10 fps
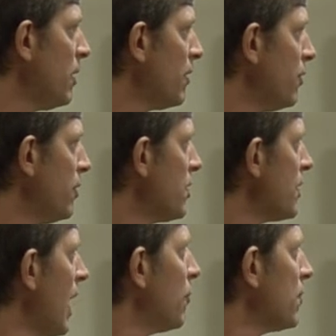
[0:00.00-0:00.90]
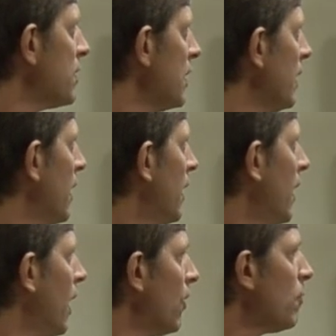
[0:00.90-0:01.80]
in a few years' time we'll see
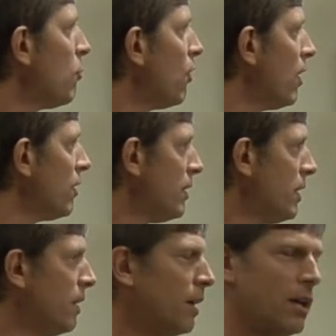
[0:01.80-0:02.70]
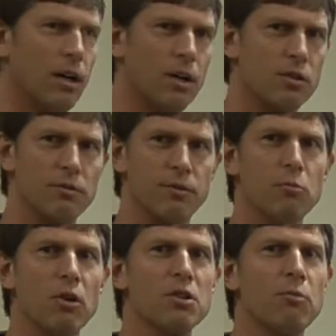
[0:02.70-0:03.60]
a little more, a few
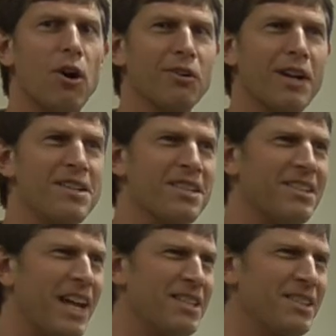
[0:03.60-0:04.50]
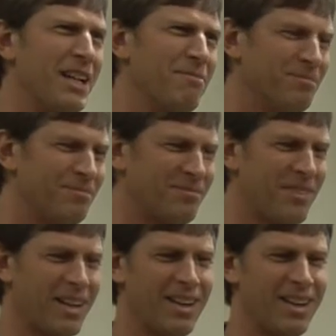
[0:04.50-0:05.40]
more small grains on the landscape.
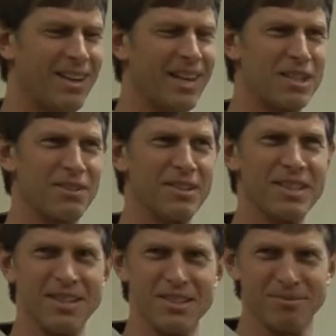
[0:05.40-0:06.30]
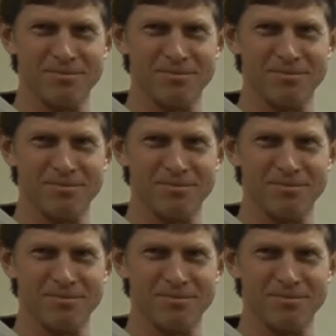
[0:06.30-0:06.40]
Thanks for your attention.